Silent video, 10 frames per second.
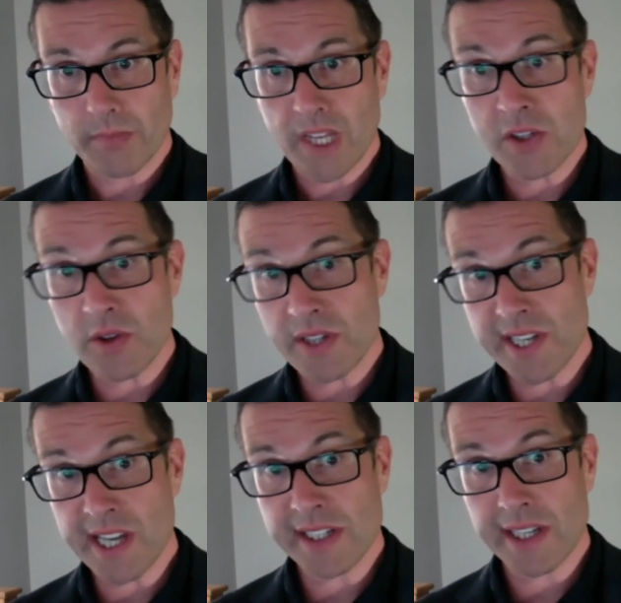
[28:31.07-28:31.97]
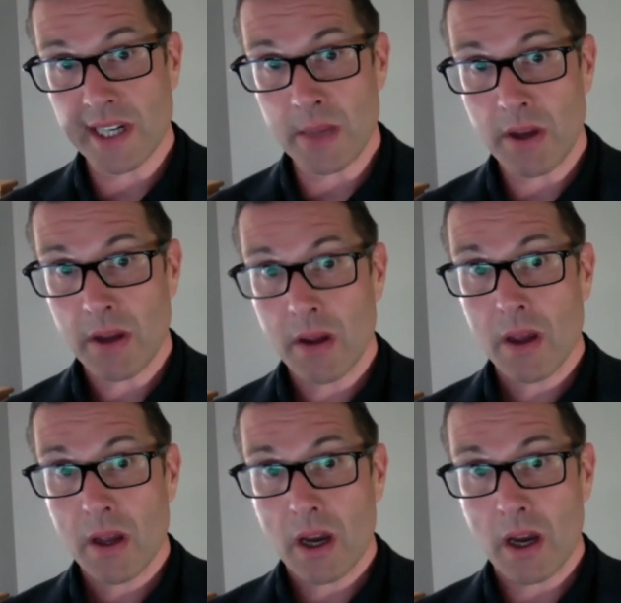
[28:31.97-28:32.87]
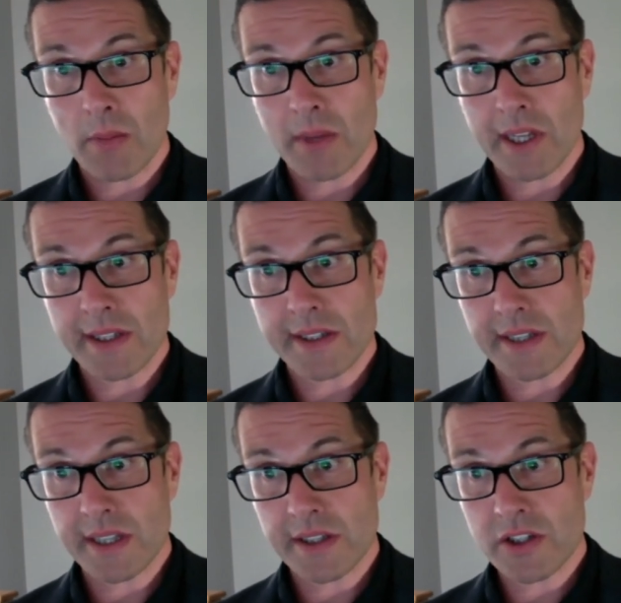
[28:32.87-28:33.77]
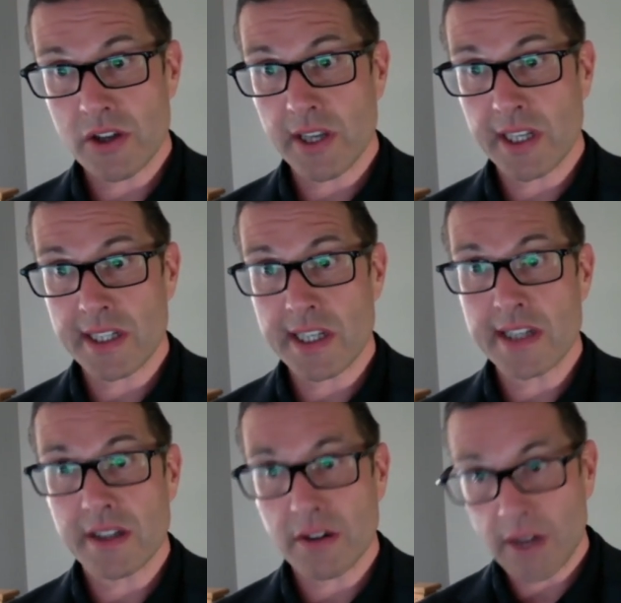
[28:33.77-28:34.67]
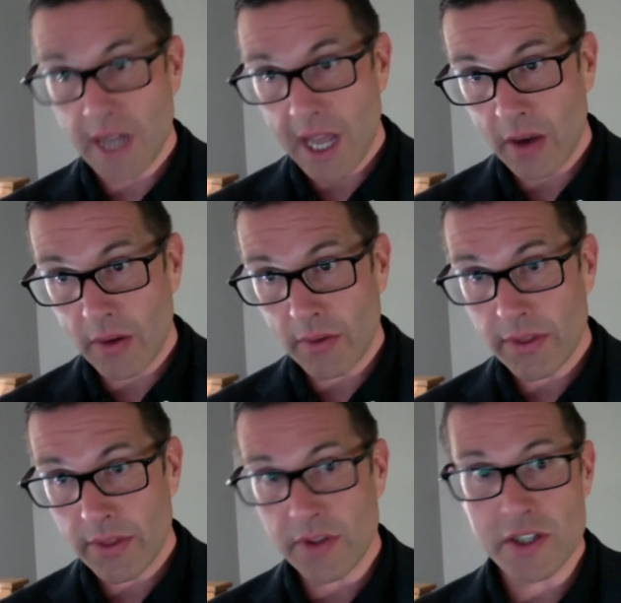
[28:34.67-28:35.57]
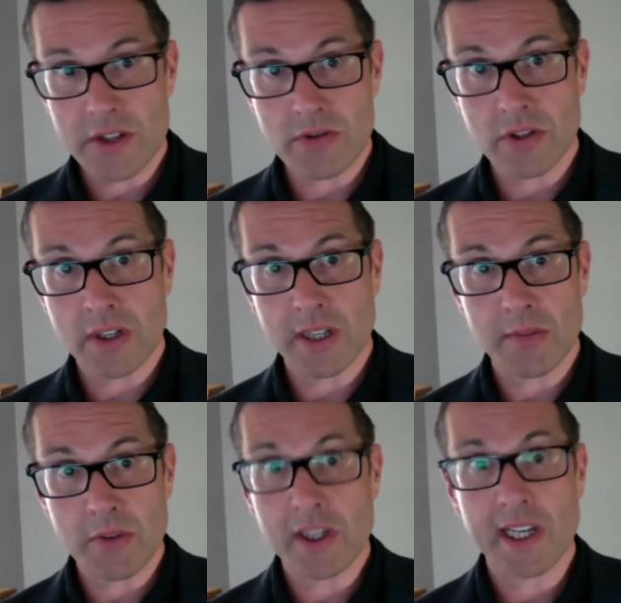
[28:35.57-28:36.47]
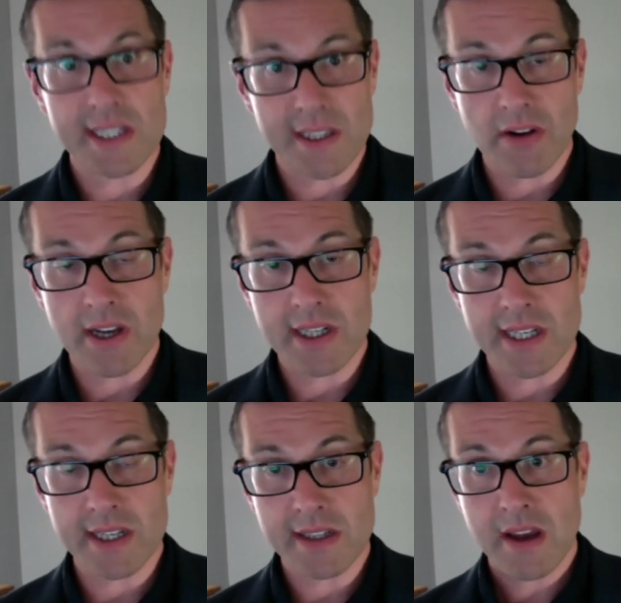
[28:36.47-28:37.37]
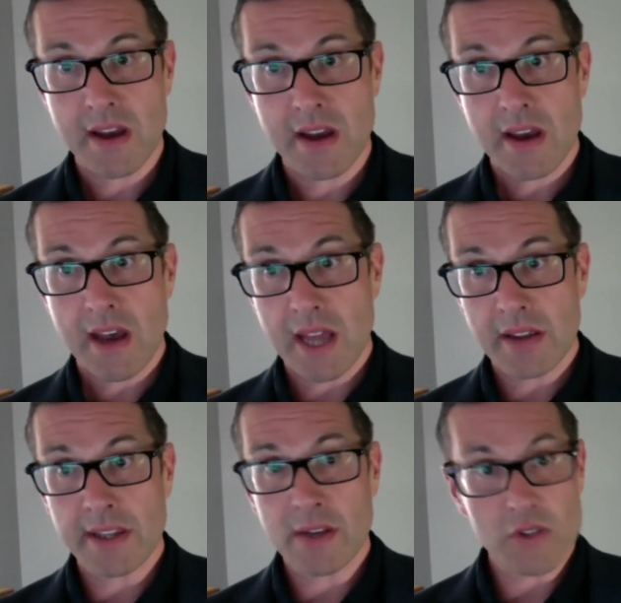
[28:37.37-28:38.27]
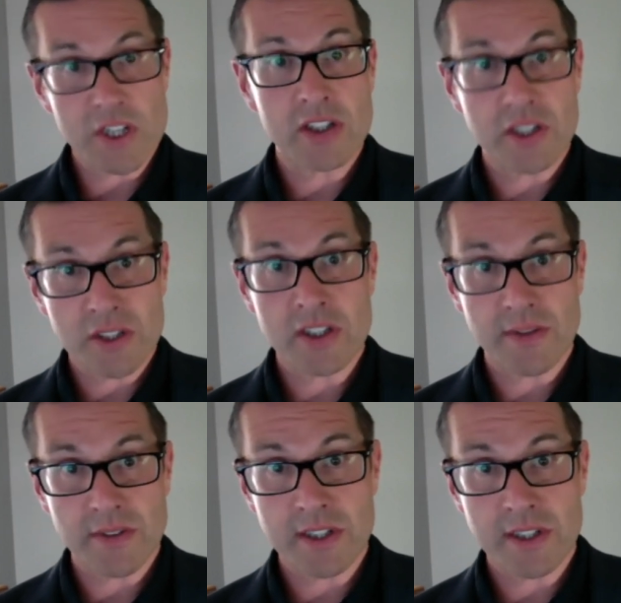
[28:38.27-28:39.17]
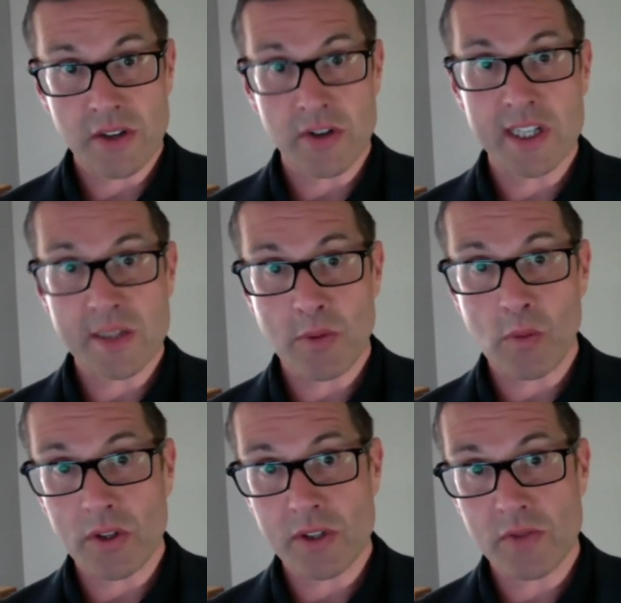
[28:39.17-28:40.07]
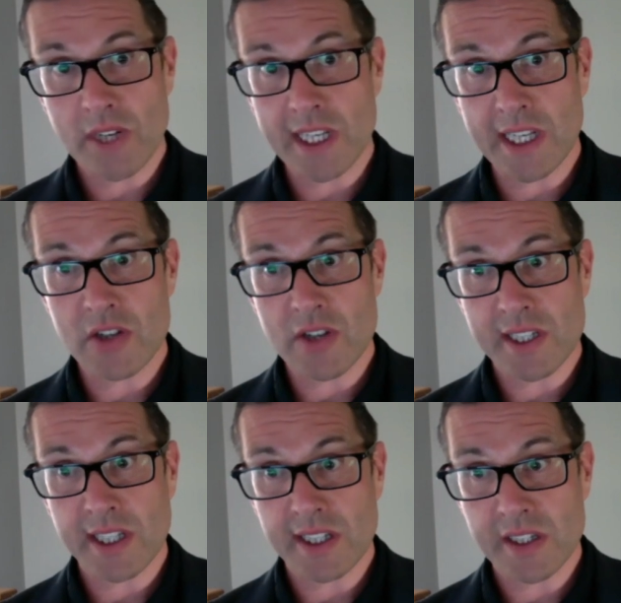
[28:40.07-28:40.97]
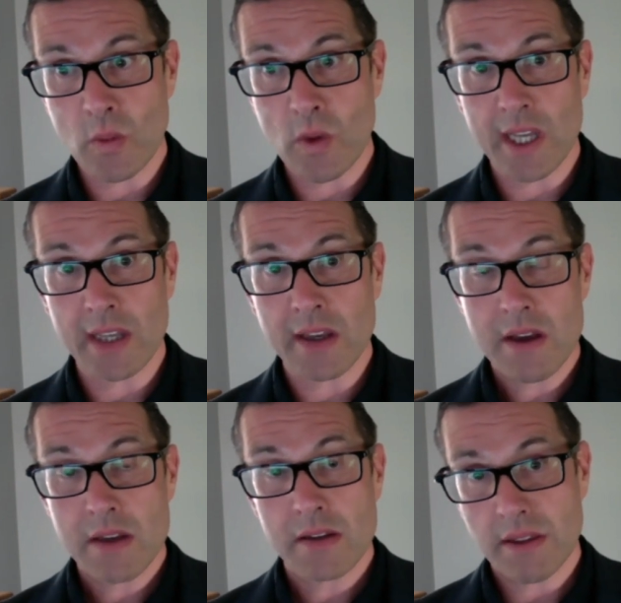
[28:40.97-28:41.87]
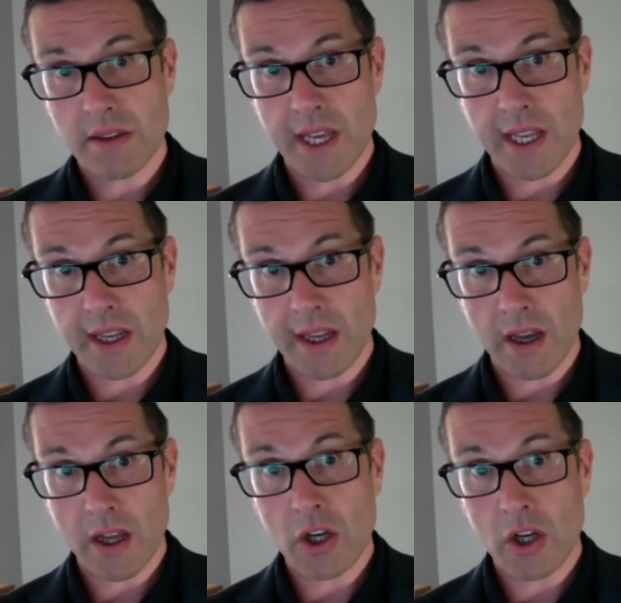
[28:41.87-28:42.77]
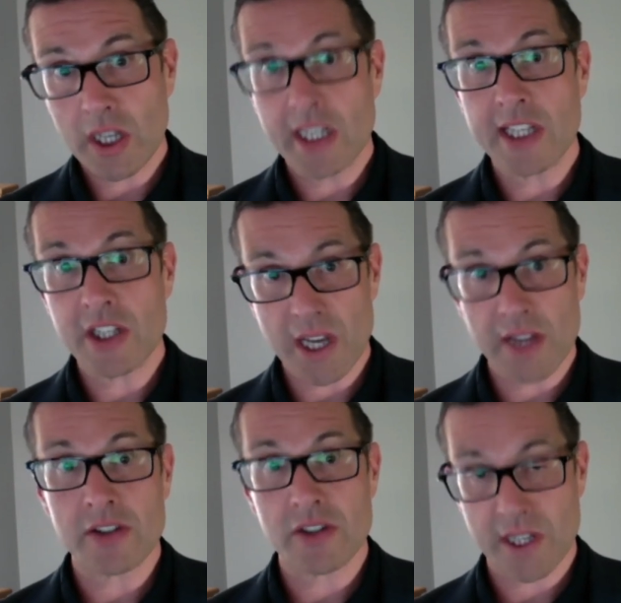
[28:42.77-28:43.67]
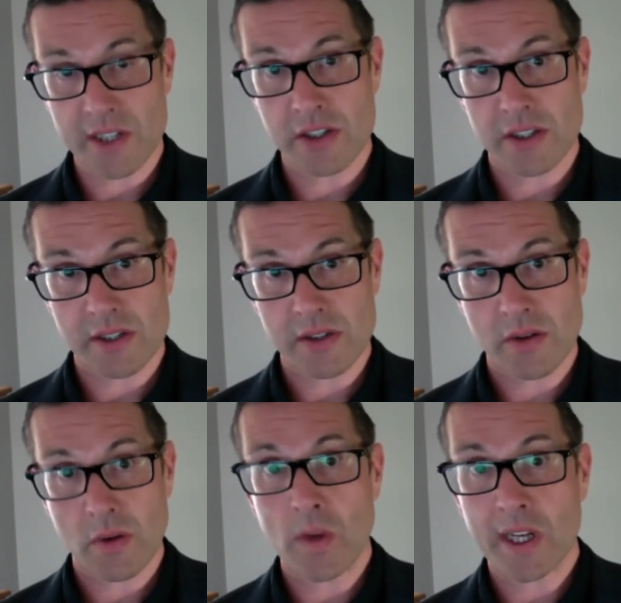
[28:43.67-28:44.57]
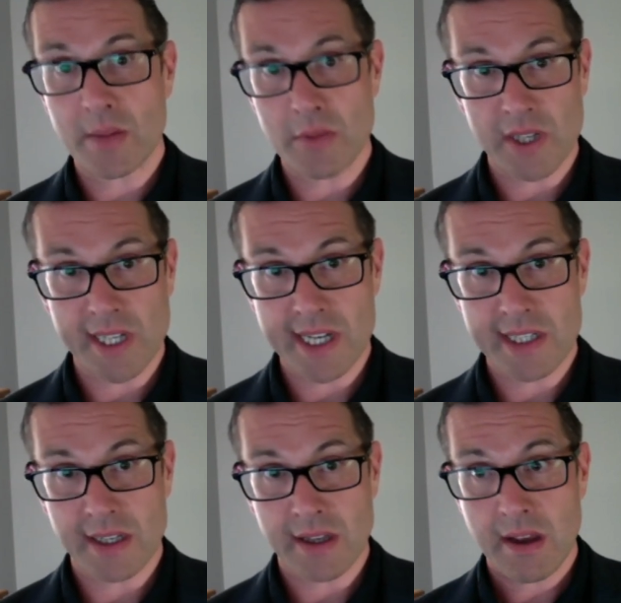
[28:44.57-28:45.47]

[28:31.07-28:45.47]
So in this next clip, it's showing in detail how three children are communicating their ideas, and they will gesture to different degrees, but what's really interesting is the way that they look at each other's gestures when communicating.